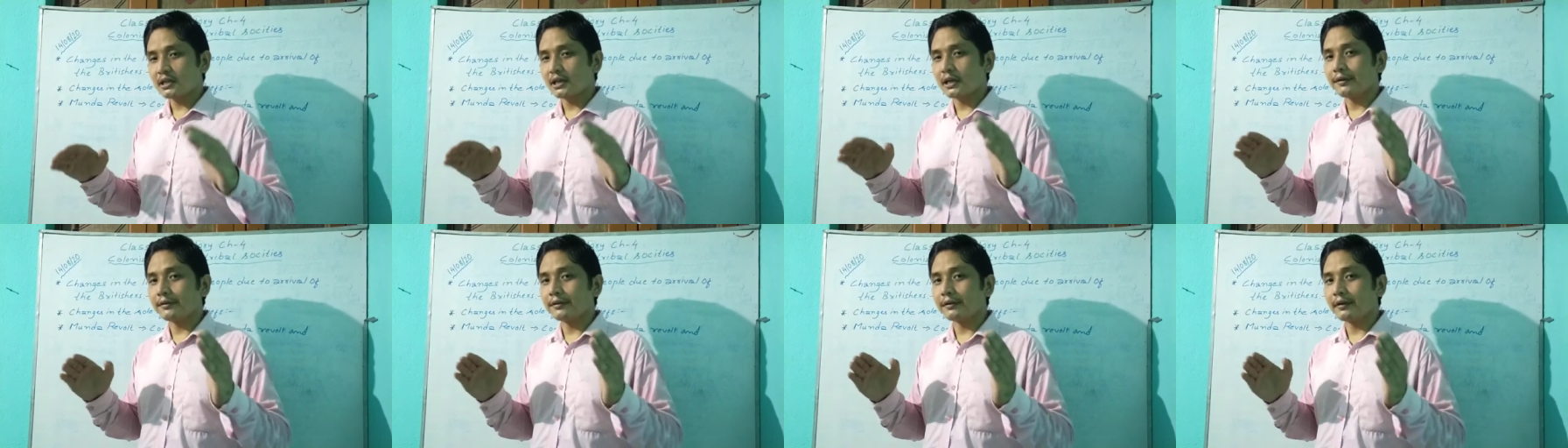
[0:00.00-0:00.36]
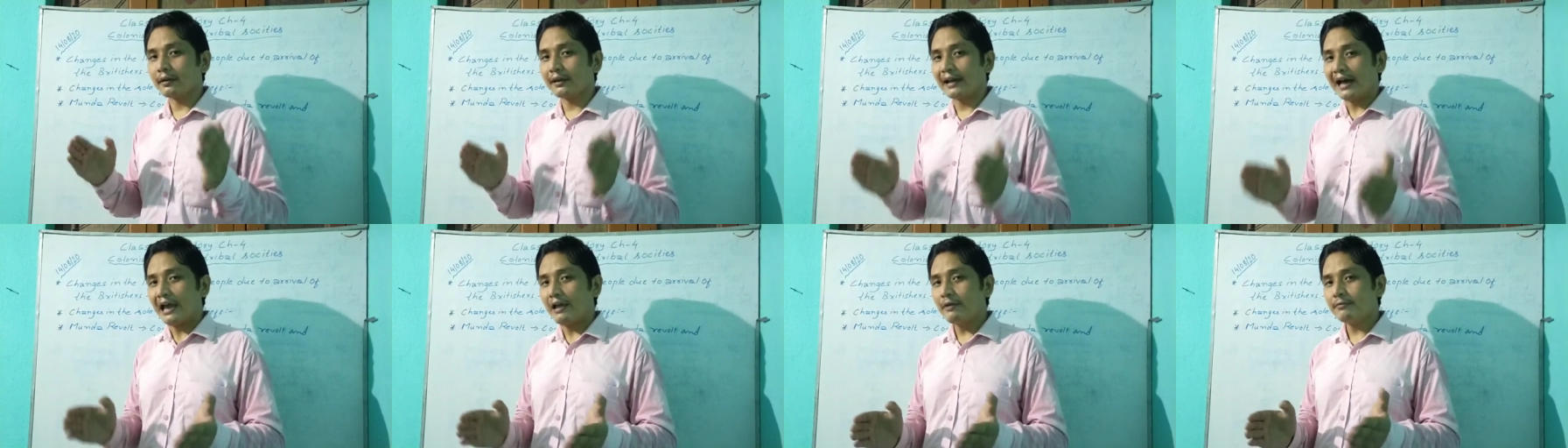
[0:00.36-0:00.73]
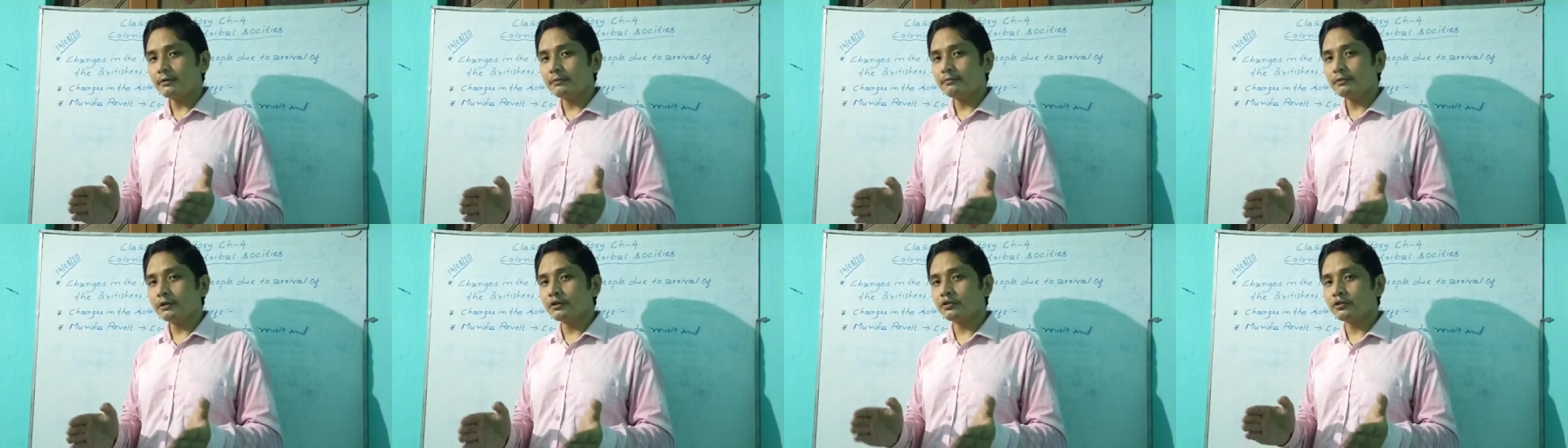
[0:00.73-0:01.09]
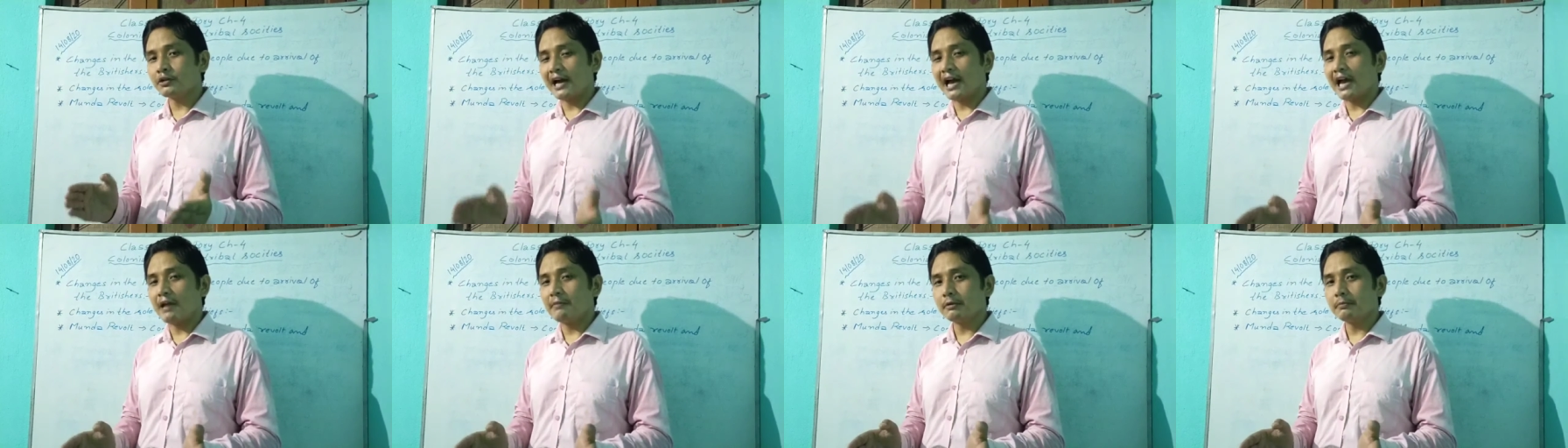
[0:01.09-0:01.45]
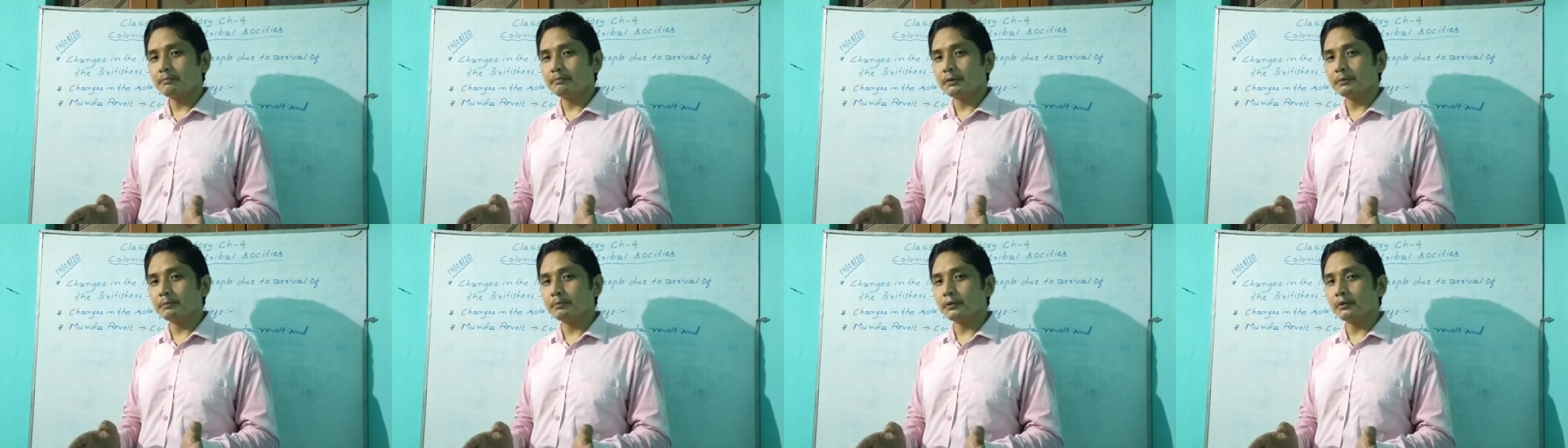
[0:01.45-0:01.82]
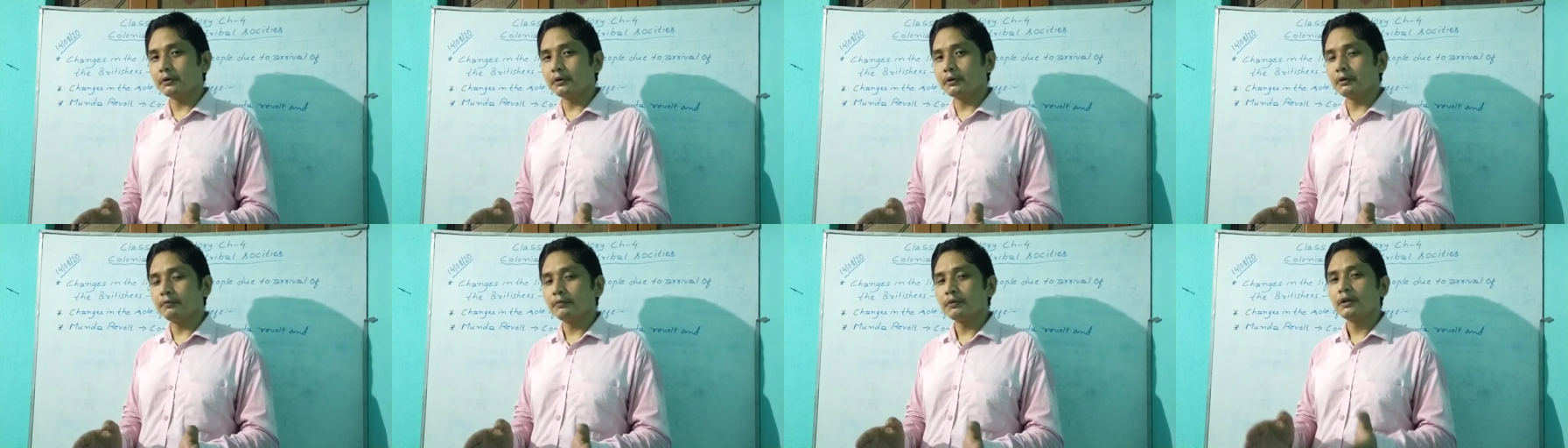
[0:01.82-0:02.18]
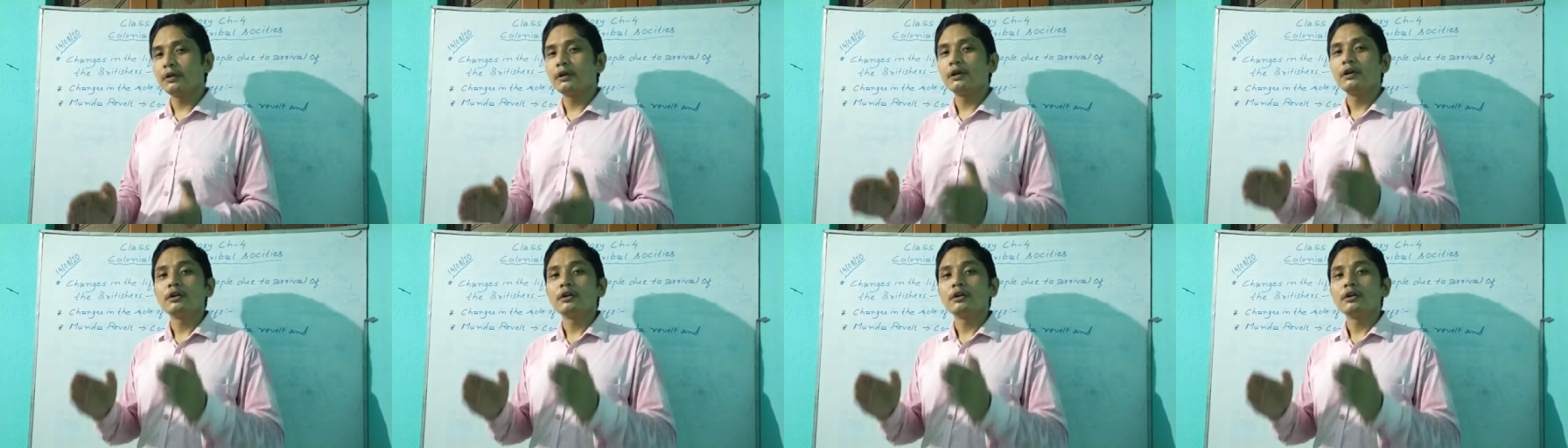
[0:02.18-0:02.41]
in the life of the tribal people